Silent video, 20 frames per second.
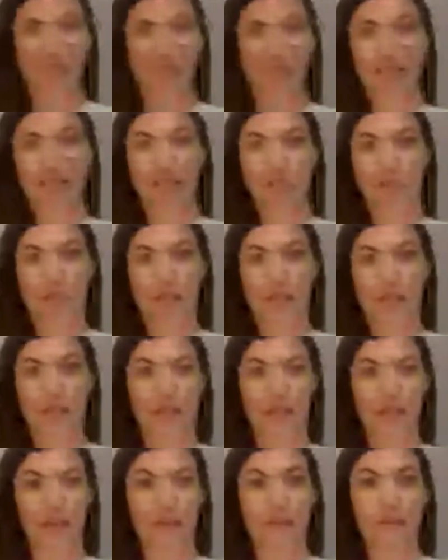
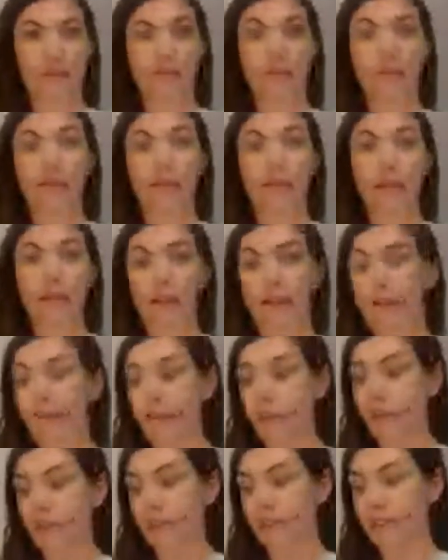centimetre.
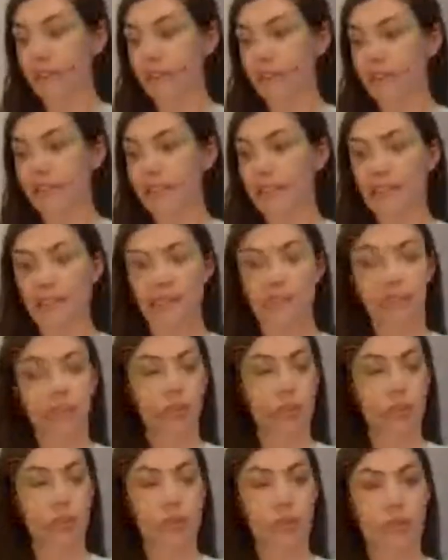I find this
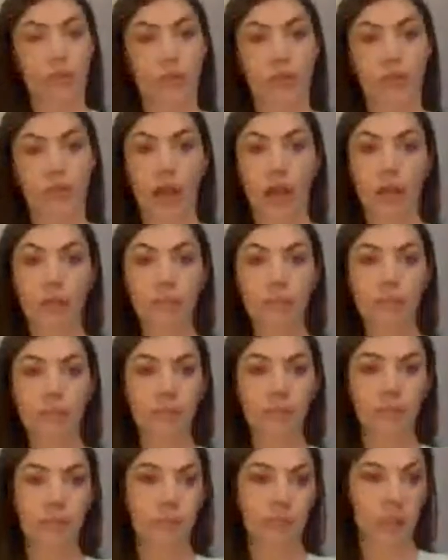easiest to do with your
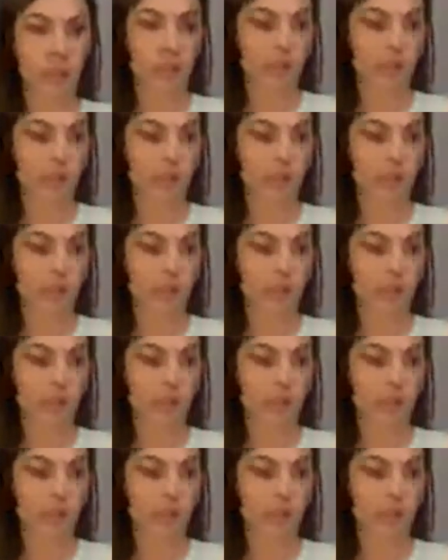thumb.